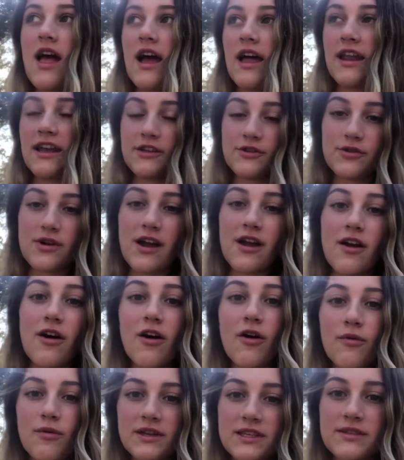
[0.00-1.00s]
and I try
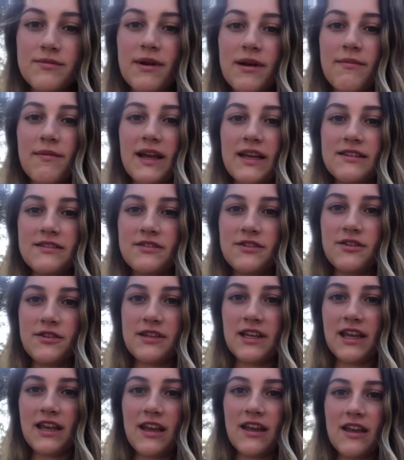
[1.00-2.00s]
always my best to
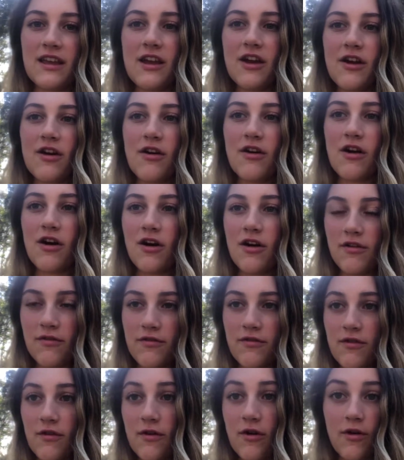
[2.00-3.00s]
taking care
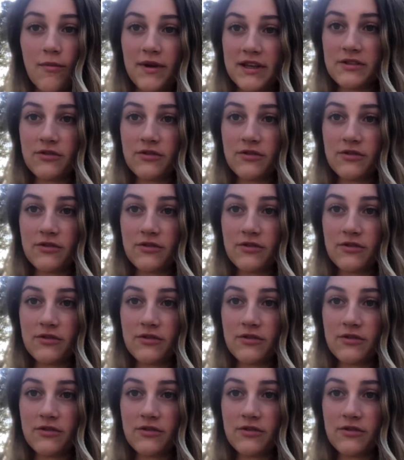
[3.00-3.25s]
of all my